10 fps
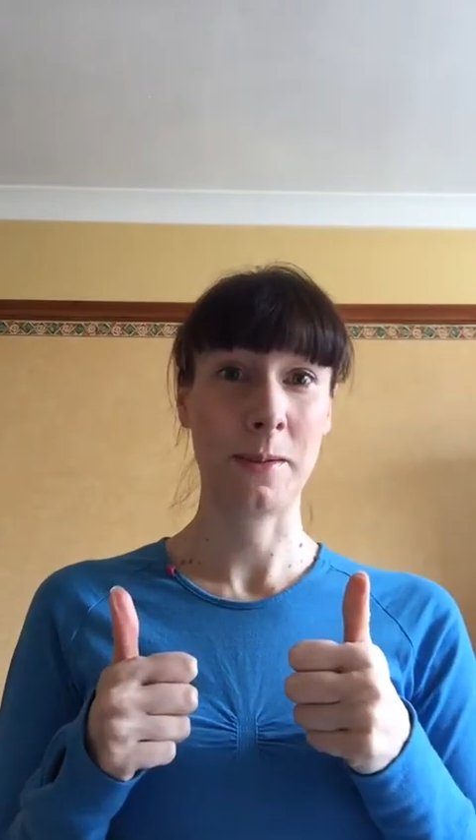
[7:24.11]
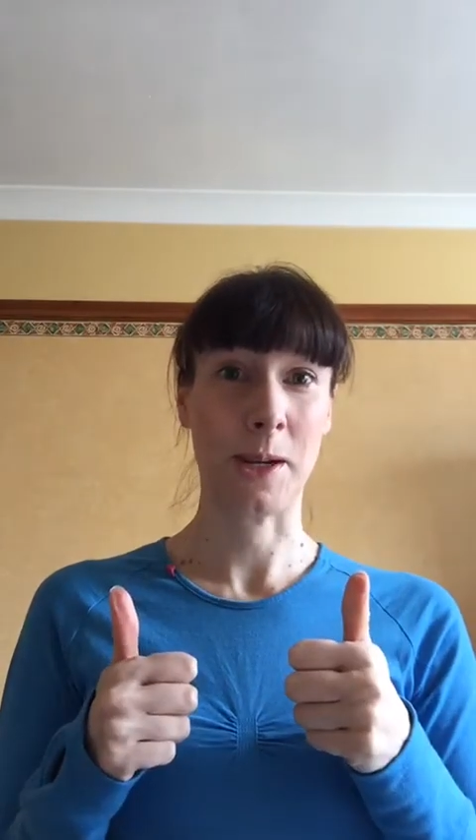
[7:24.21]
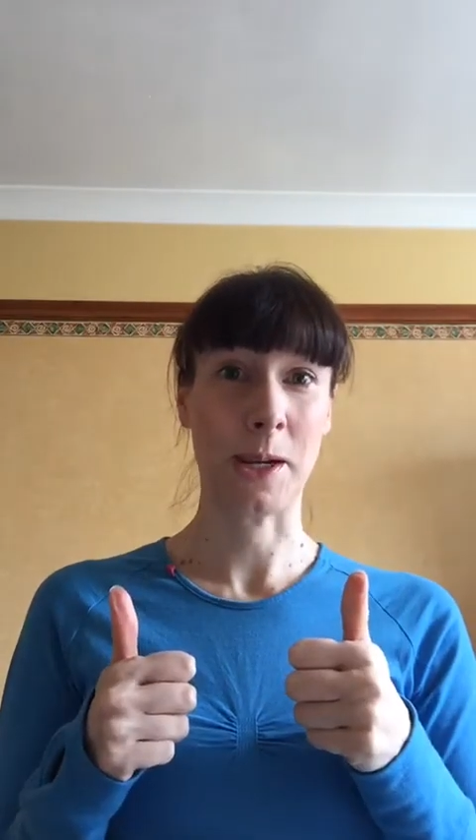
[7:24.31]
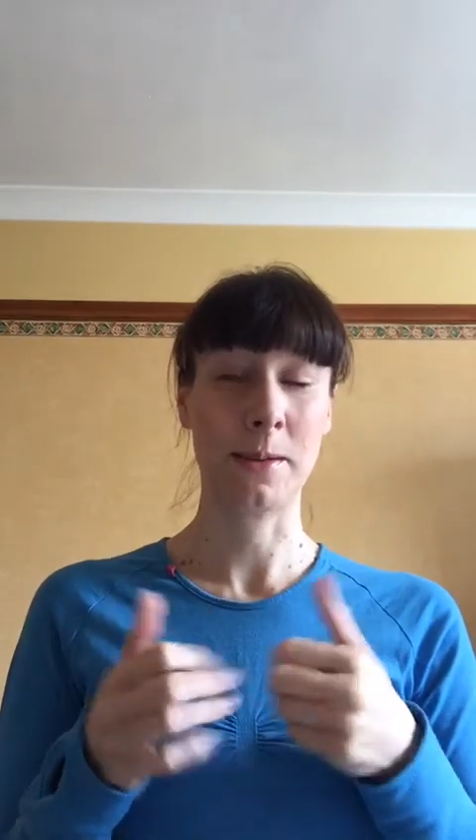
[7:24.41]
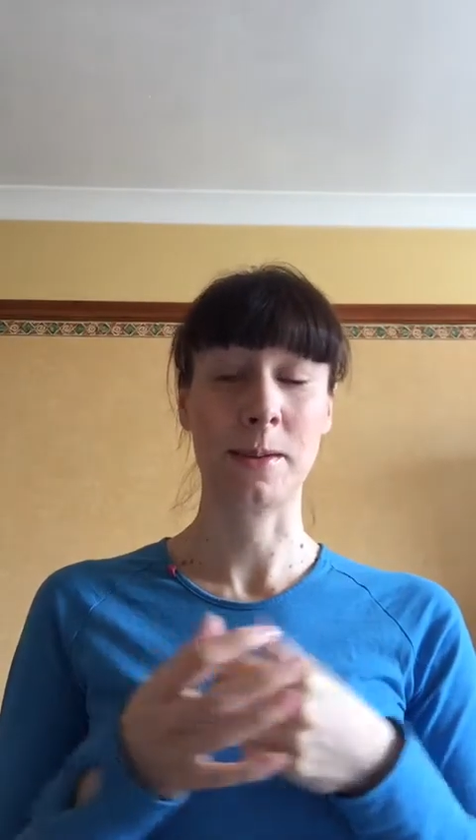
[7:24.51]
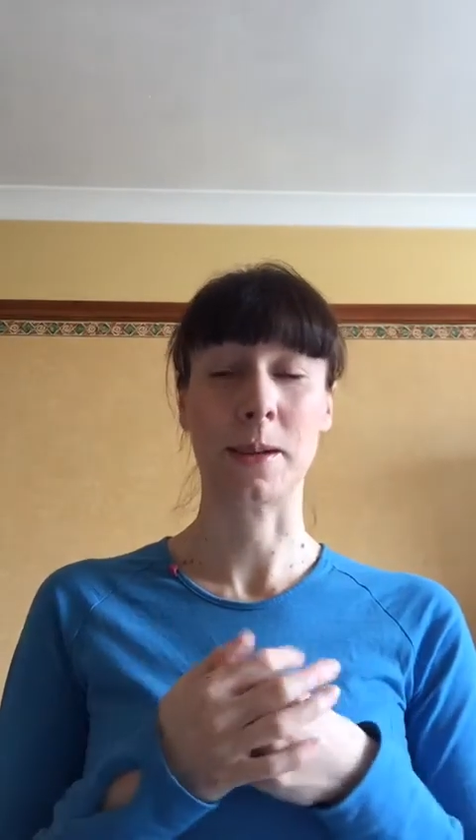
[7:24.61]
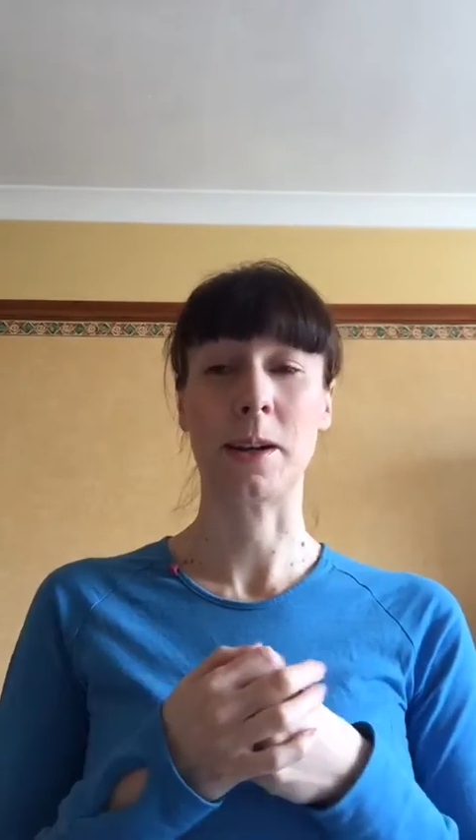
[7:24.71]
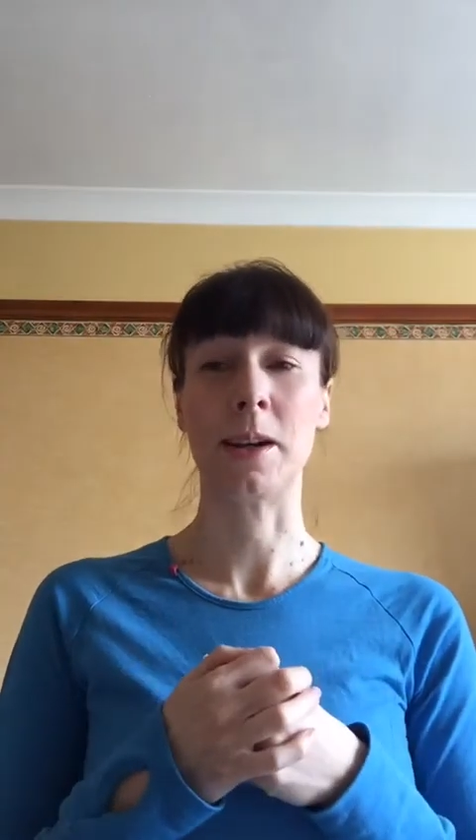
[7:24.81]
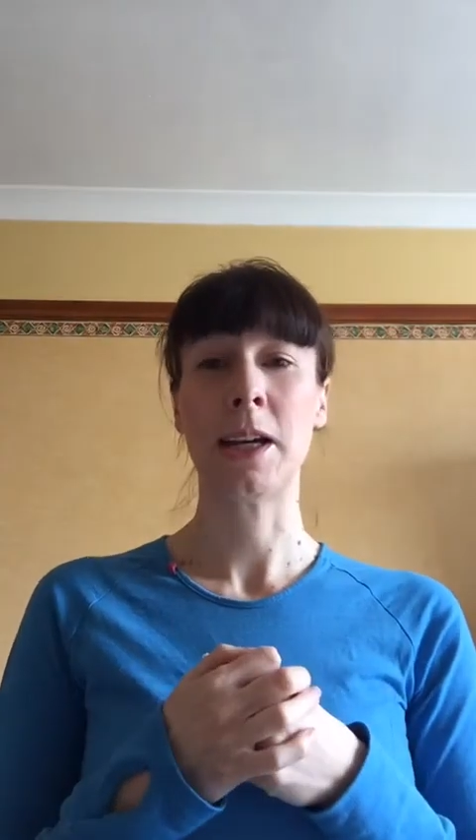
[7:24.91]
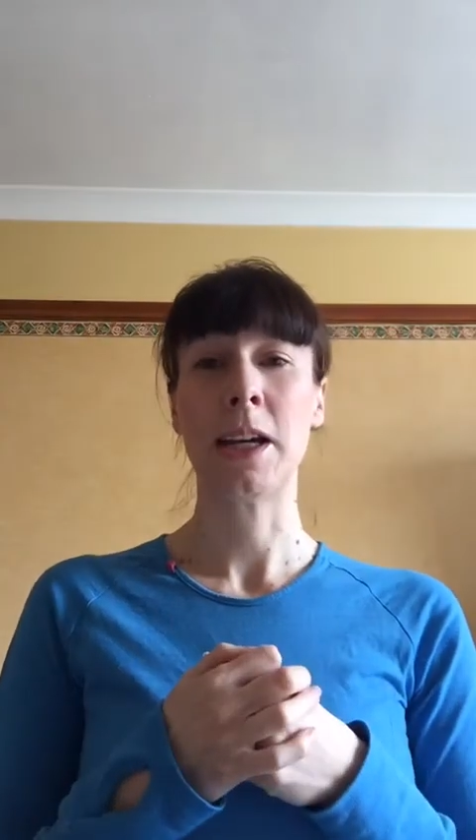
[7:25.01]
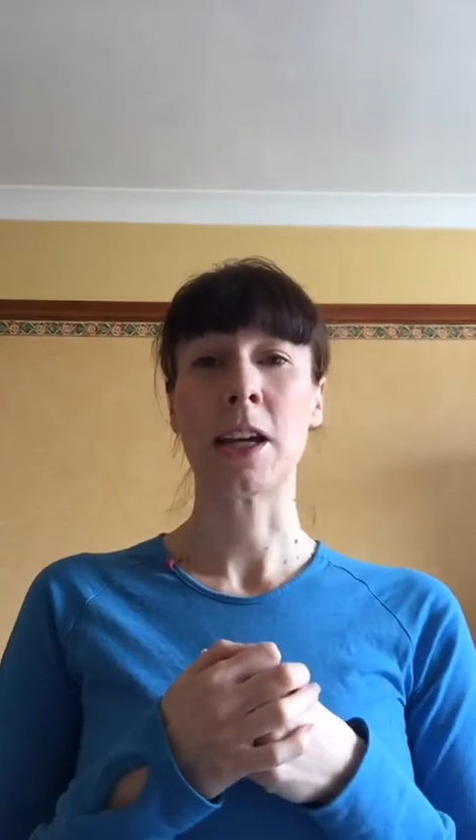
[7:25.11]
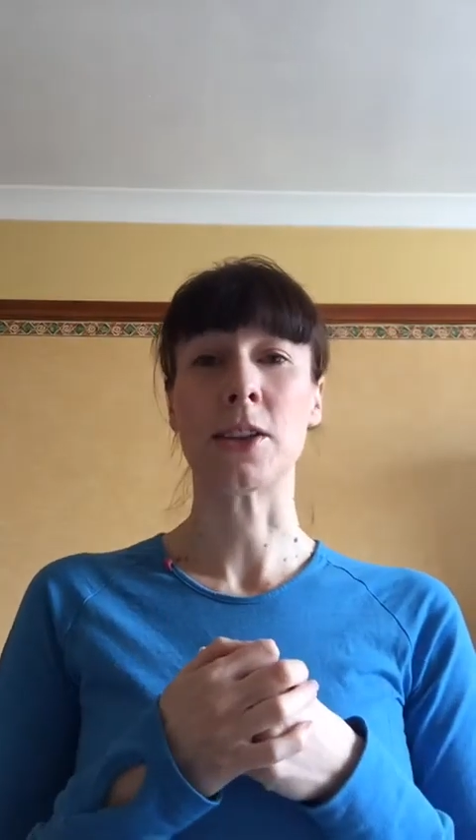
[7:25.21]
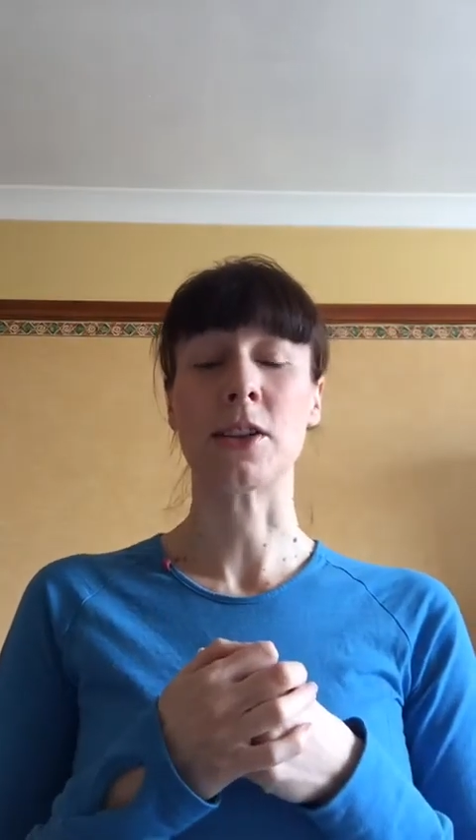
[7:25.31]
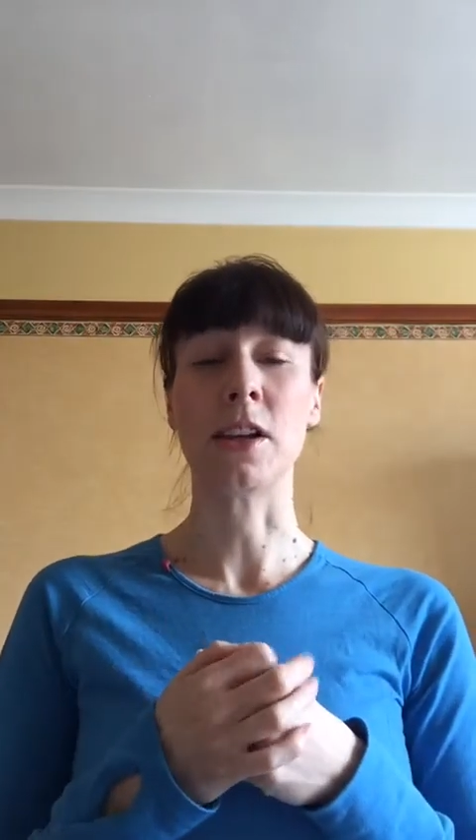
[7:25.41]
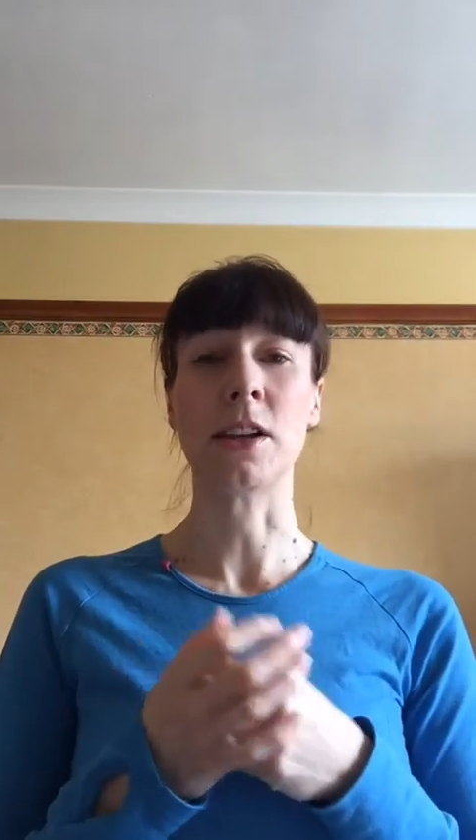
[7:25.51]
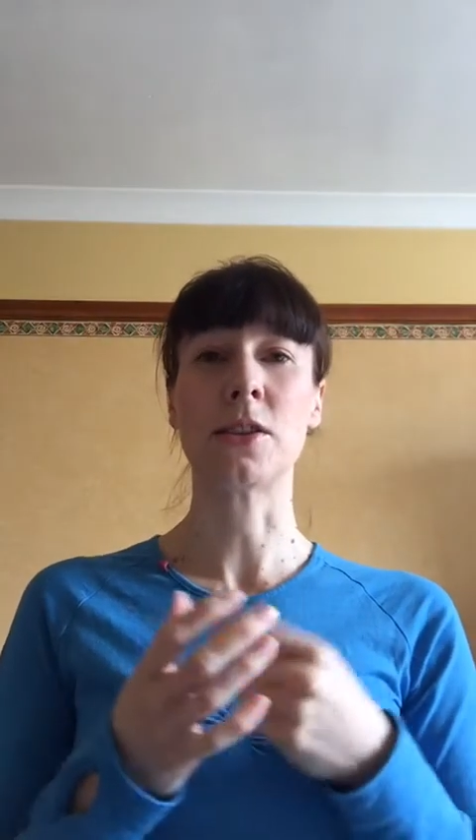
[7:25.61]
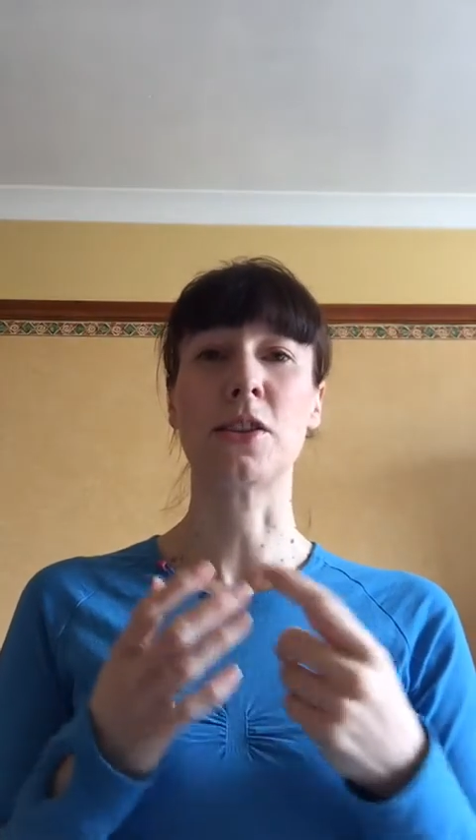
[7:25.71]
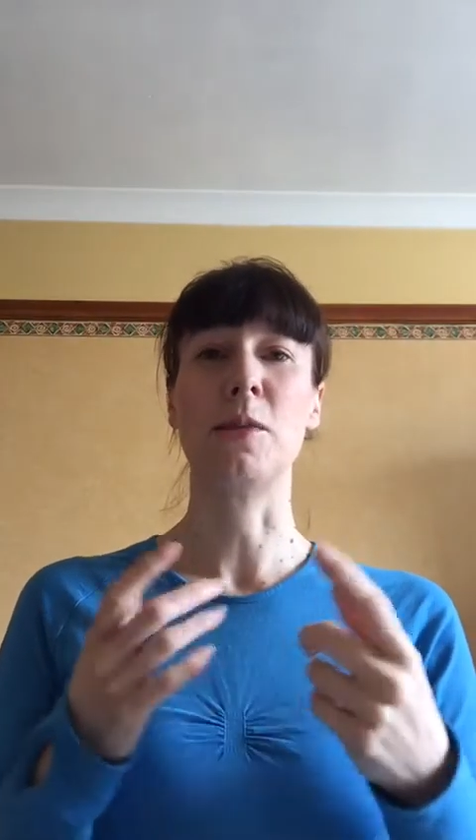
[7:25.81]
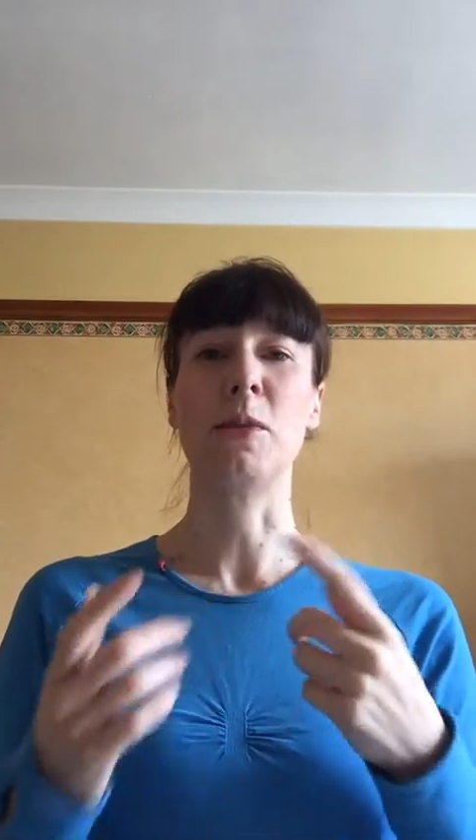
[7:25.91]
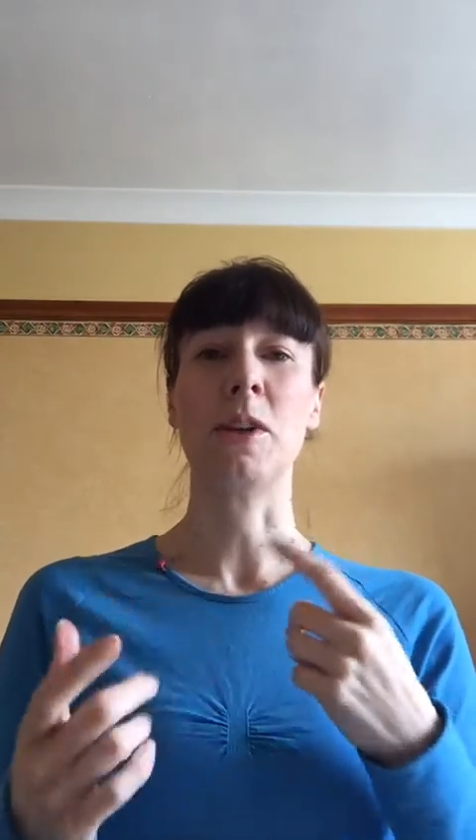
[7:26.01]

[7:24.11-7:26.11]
Yeah? Okay. Because I think it's time that